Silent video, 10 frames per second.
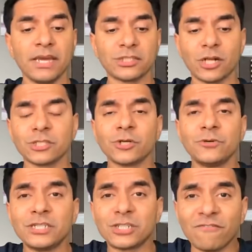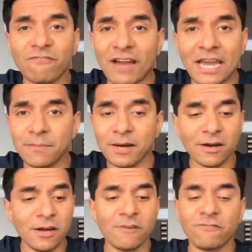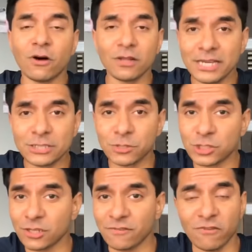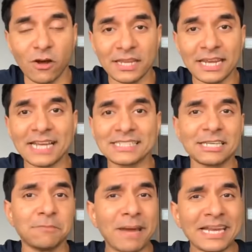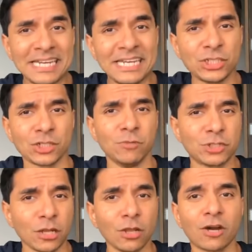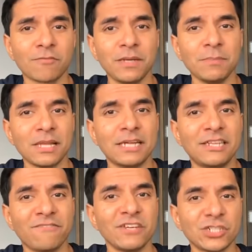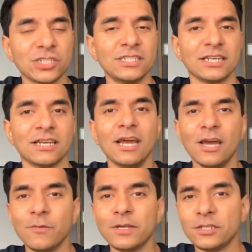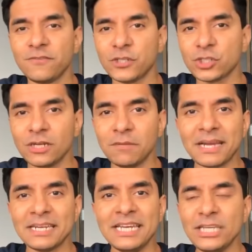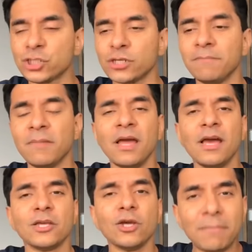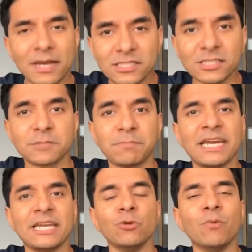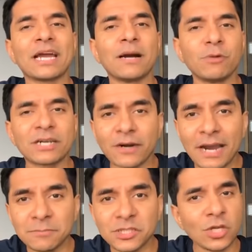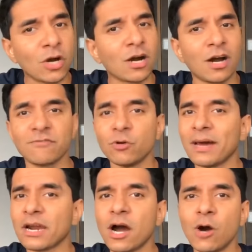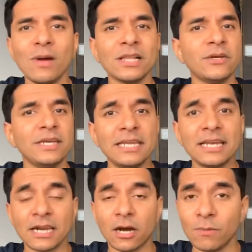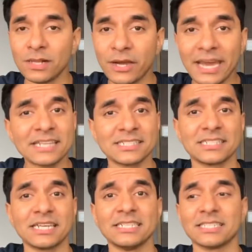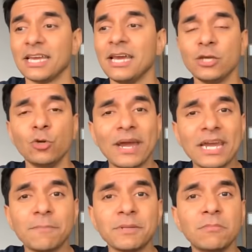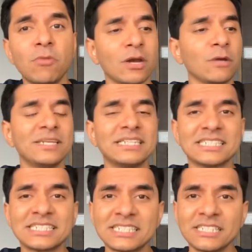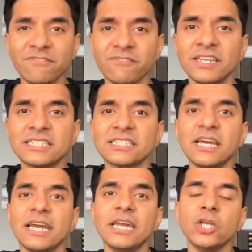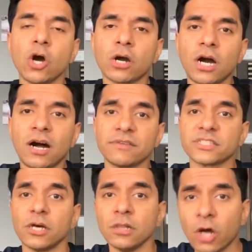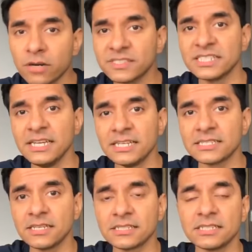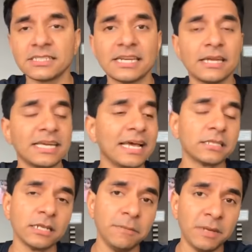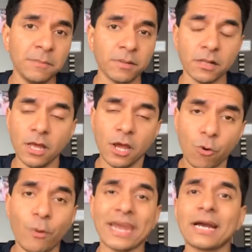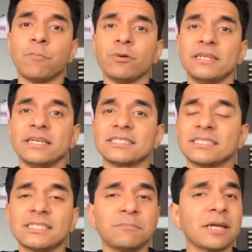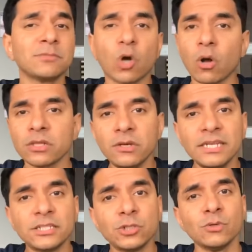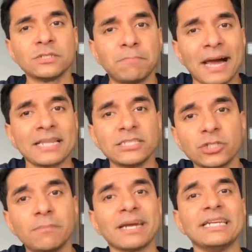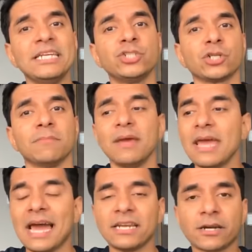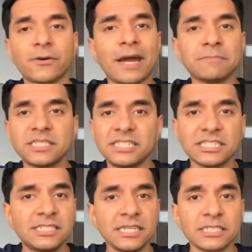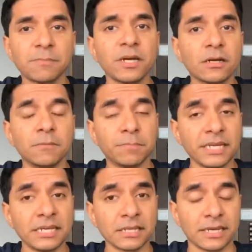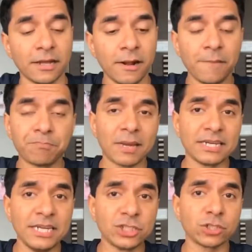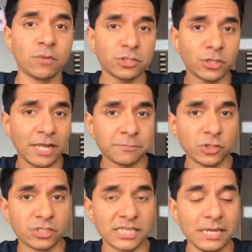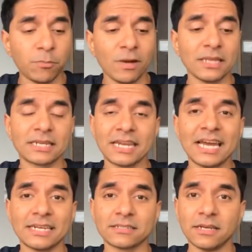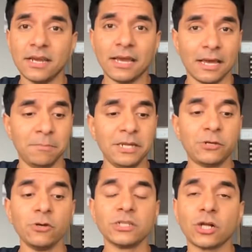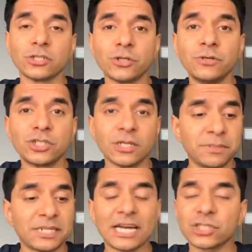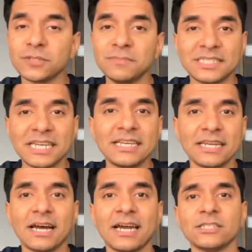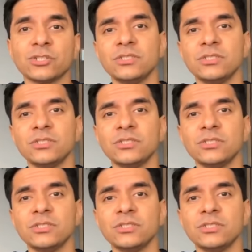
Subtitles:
It's also rich in fiber, folates, which is your folic acid, magnesium, which a lot of people are deficient in. When you're deficient in magnesium, your muscles pain, you wake up with cramps in your calf, no matter how well you're eating and how well you're exercising. You wake up in the morning with this stiffness in your calves. A lot of senior citizens and the elderly people wake up with this, and sometimes all you need to do is balance your magnesium and the cramps just disappear completely. Magnesium also helps you sleep well at night. And beetroot is also rich in potassium, zinc, and iron.